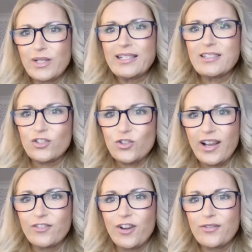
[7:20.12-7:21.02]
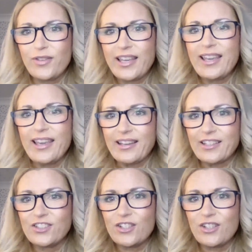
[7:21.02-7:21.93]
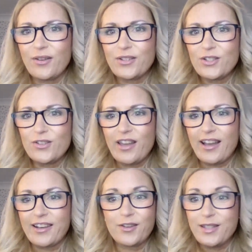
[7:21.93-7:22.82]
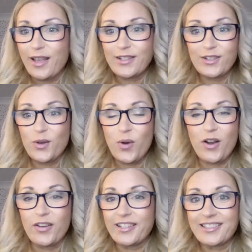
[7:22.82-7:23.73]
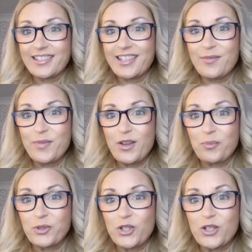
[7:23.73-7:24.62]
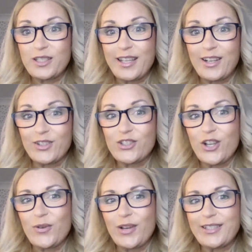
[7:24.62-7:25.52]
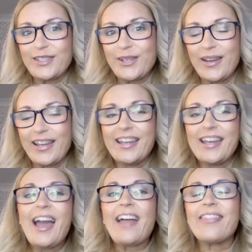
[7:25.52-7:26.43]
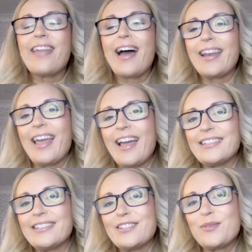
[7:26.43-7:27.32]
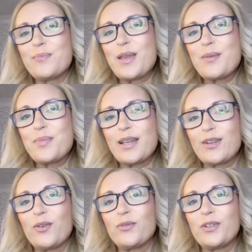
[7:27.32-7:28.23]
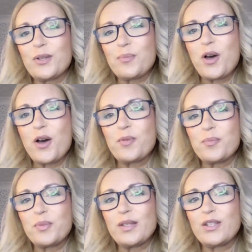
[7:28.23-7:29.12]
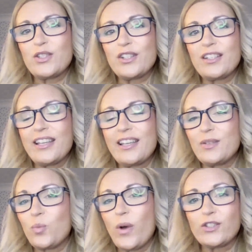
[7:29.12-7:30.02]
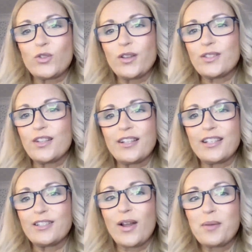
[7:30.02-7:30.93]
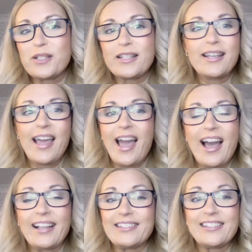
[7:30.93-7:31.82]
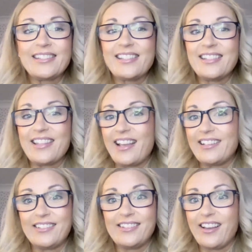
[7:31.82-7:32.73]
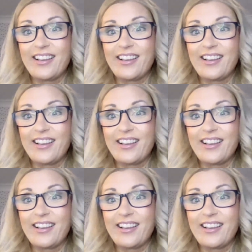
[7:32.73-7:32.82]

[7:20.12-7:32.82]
we need a trainer over here. Could you go and do that? And I was like, no worries. Give me the opportunity and I'll show you I can do it. And that led to me being offered a permanent position in Waitrose Learning and Development. And since then,